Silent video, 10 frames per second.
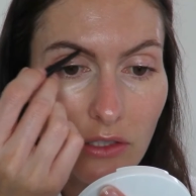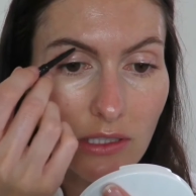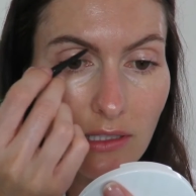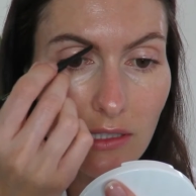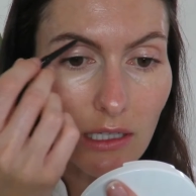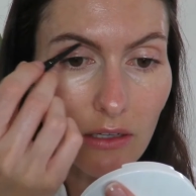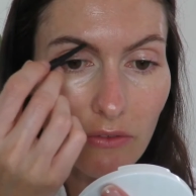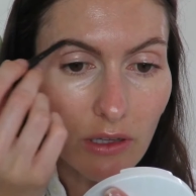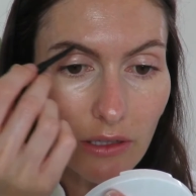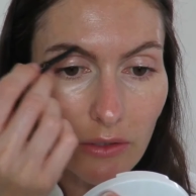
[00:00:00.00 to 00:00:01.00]
just to
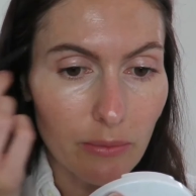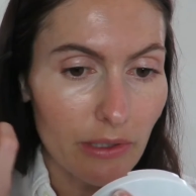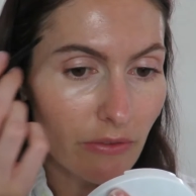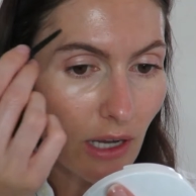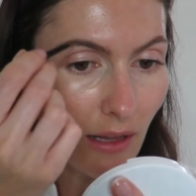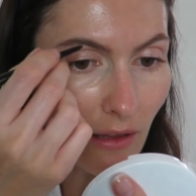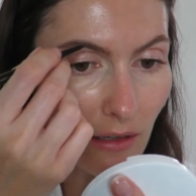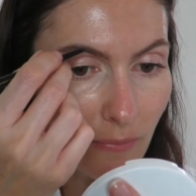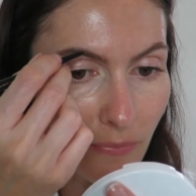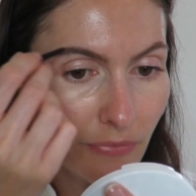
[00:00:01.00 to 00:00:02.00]
give a little bit of
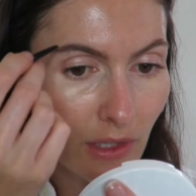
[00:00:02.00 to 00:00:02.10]
color.